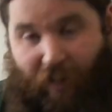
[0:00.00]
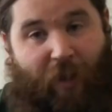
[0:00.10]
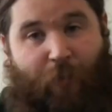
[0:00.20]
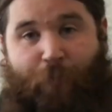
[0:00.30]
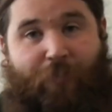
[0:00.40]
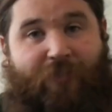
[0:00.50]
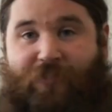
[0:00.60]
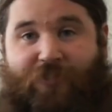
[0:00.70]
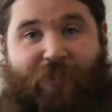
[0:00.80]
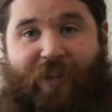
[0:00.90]
open
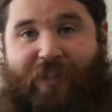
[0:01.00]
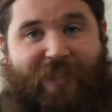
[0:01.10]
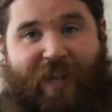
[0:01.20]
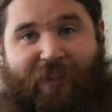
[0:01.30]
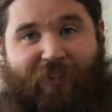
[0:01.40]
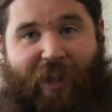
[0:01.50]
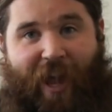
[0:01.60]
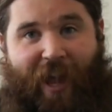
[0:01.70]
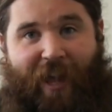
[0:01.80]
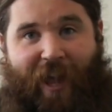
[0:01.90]
strings here on the
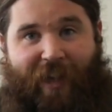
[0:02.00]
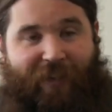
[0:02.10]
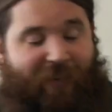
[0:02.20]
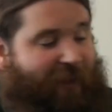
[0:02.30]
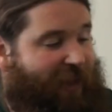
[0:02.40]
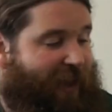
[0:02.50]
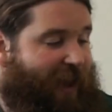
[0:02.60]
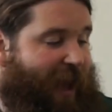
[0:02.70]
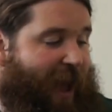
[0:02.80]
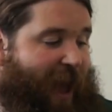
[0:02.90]
high end.
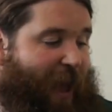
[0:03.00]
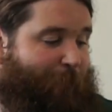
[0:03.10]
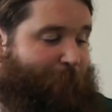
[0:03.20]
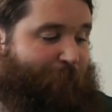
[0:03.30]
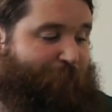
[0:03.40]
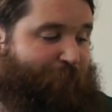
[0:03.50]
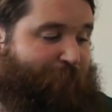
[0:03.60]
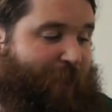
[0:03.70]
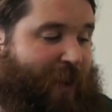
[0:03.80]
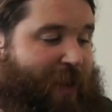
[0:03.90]
And
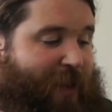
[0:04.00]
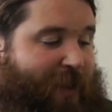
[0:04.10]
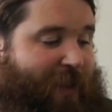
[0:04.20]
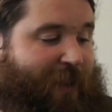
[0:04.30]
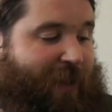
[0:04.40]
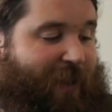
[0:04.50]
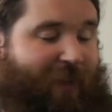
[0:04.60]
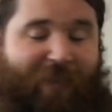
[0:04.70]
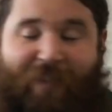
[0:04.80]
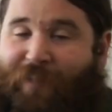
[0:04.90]

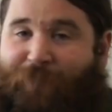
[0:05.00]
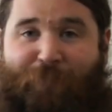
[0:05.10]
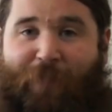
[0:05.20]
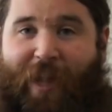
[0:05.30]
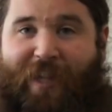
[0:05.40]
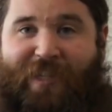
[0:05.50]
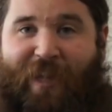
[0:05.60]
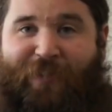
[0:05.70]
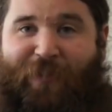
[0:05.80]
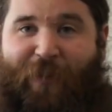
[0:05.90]
it
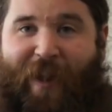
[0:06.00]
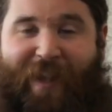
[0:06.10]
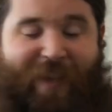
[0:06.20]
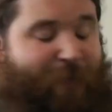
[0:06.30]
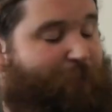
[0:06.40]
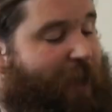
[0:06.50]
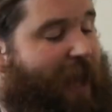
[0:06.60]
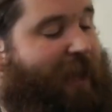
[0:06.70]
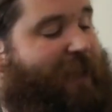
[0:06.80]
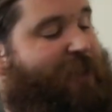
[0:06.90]
sounds great. But
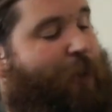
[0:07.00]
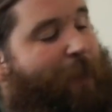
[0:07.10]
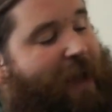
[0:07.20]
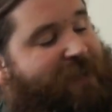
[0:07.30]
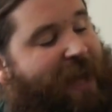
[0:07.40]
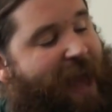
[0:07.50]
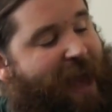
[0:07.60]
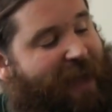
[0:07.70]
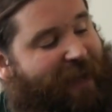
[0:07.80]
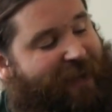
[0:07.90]
let's go back to
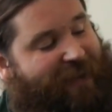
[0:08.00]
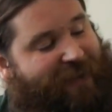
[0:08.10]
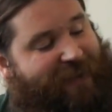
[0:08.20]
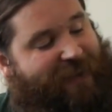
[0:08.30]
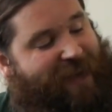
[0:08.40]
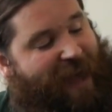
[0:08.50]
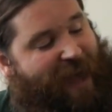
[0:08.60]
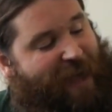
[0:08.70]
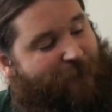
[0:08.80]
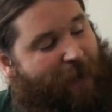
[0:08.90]
A.
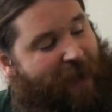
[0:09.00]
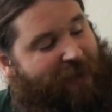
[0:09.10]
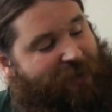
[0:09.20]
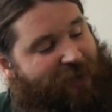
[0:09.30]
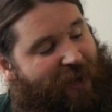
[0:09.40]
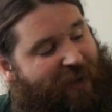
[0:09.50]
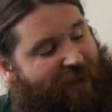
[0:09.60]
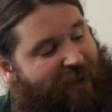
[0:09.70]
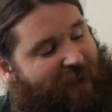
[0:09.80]
A major,